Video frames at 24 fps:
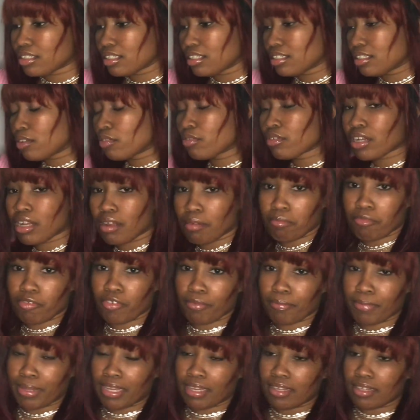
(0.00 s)
Don't come for
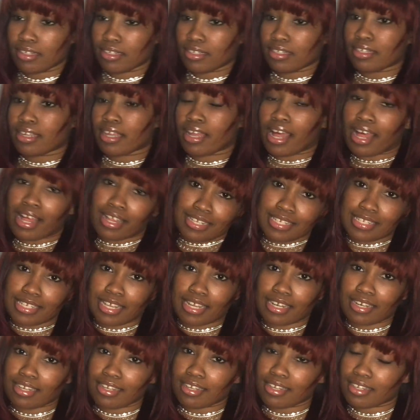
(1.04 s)
me. Yeah, I
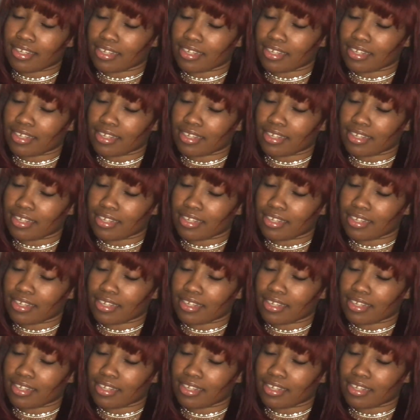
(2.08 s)
said it.